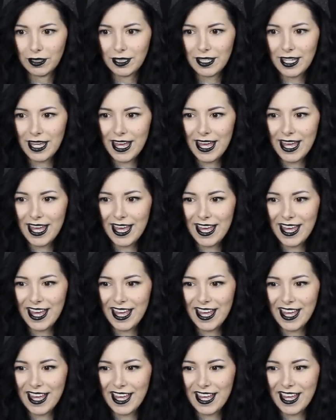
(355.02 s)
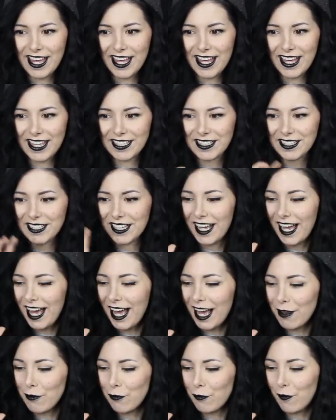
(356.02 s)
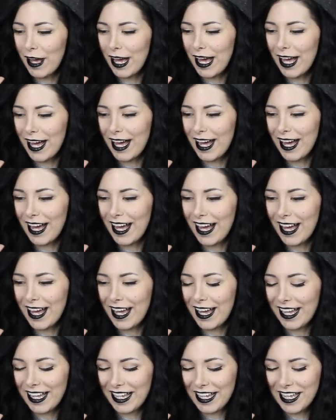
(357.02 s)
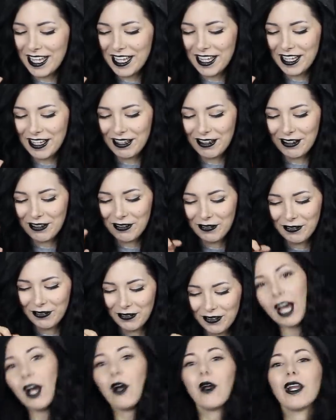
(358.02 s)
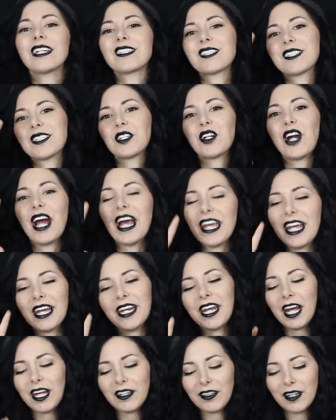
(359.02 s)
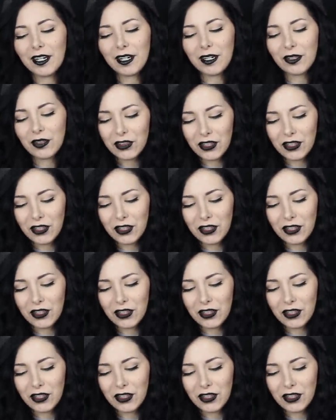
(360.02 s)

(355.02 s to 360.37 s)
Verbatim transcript: Yes! High five! Now let's try another